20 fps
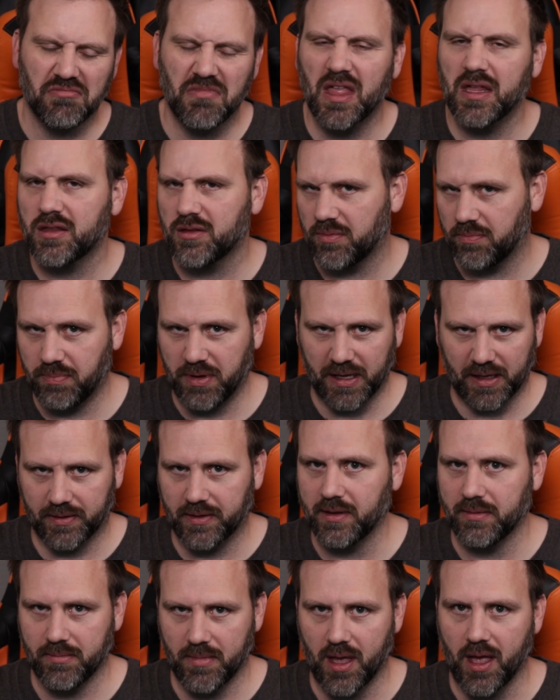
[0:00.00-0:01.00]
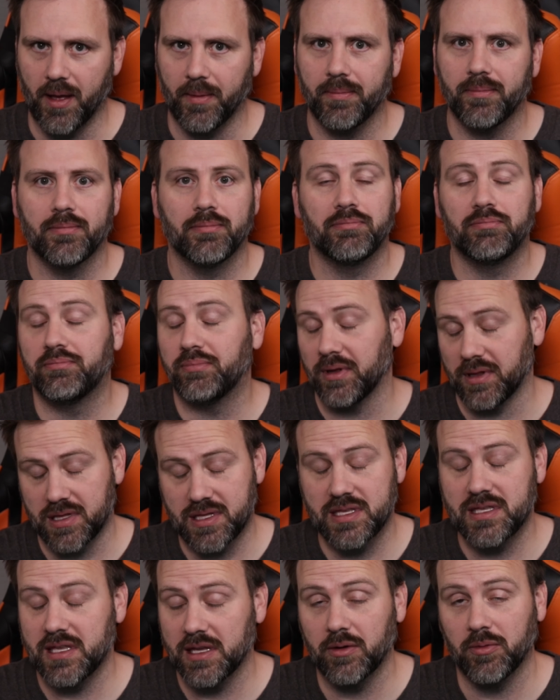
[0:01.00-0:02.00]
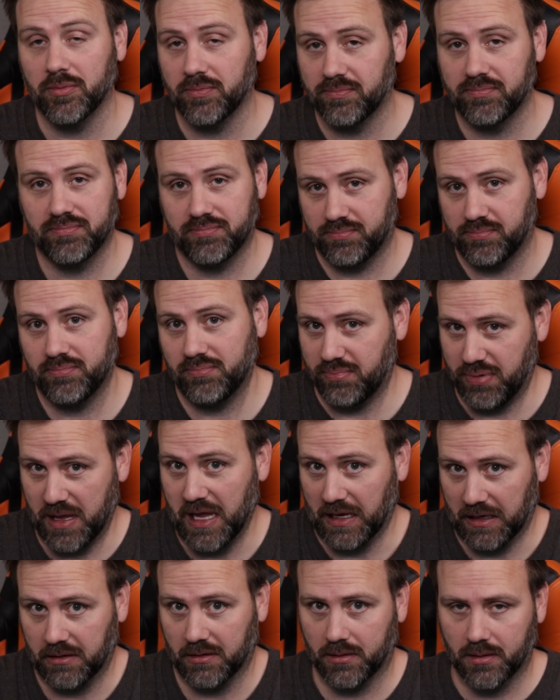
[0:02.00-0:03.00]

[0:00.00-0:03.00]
Less big than mom, but still big.